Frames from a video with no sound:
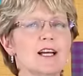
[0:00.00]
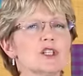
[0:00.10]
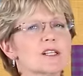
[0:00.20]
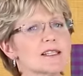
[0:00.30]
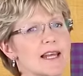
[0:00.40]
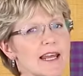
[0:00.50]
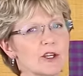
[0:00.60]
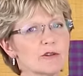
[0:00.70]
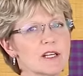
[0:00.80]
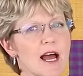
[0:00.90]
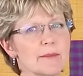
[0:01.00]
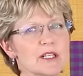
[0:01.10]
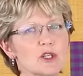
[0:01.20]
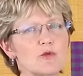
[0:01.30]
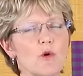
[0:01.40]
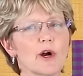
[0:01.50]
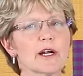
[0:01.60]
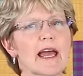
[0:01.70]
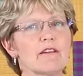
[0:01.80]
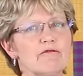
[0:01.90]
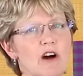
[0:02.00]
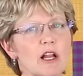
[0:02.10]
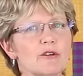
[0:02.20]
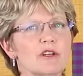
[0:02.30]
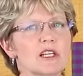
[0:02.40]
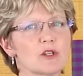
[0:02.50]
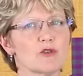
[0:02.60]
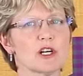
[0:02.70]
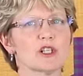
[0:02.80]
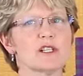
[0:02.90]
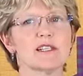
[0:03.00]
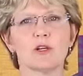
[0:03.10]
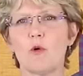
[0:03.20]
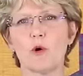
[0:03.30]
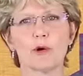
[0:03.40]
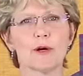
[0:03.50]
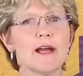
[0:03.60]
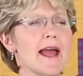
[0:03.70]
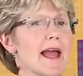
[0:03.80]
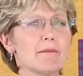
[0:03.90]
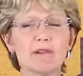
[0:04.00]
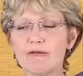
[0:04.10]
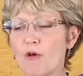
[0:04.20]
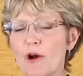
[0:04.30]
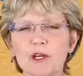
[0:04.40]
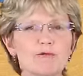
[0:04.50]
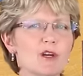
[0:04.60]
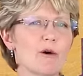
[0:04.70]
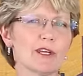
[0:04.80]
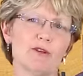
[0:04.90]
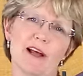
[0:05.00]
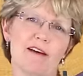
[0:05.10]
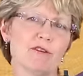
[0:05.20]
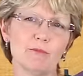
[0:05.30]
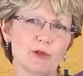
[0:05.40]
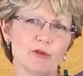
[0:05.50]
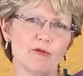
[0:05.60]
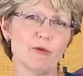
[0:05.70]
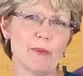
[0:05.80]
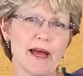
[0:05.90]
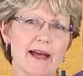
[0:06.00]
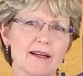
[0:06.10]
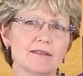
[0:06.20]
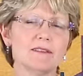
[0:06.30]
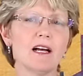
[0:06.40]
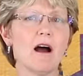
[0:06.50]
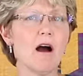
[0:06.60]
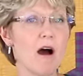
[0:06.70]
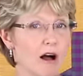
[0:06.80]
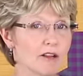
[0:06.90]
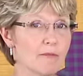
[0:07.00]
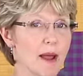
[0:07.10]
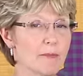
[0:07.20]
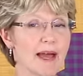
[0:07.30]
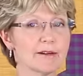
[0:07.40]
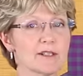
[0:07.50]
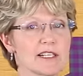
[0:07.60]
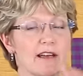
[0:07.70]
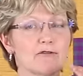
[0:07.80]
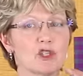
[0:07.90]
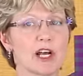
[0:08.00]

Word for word: Just take your time as you work and follow the instructions in order, and before you know it, you'll have a beautiful bag. All of my patterns have